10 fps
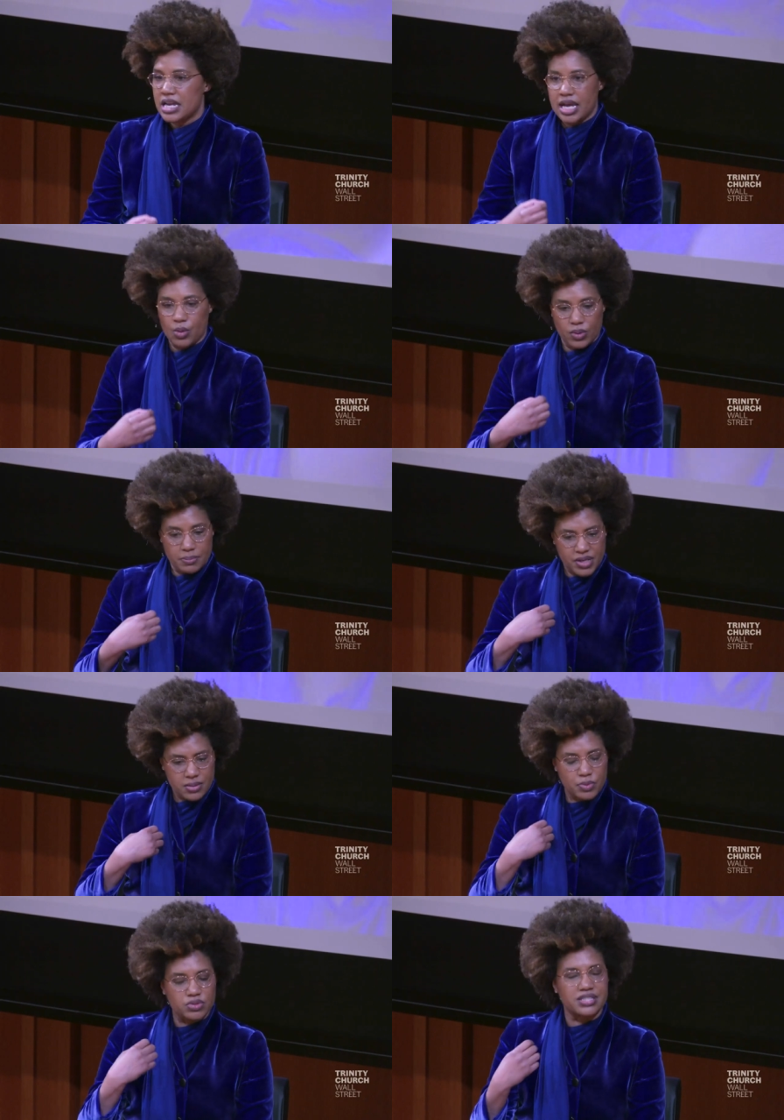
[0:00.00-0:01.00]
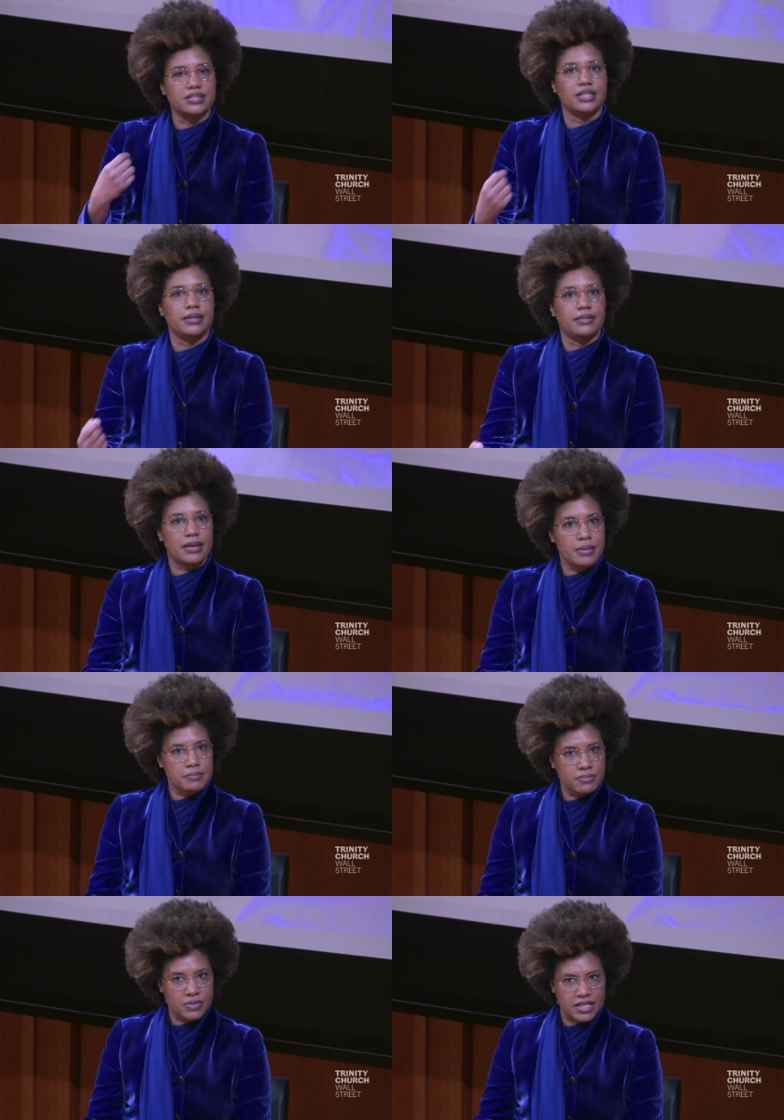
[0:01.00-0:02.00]
And when people see them,
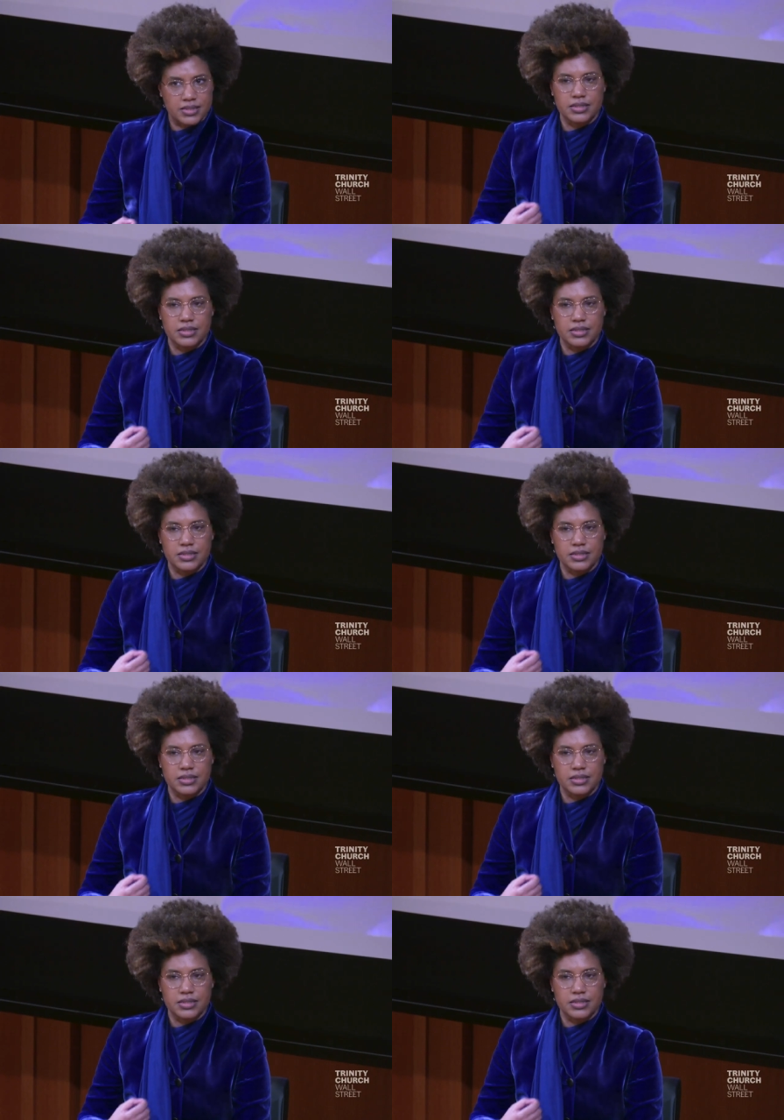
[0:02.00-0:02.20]
they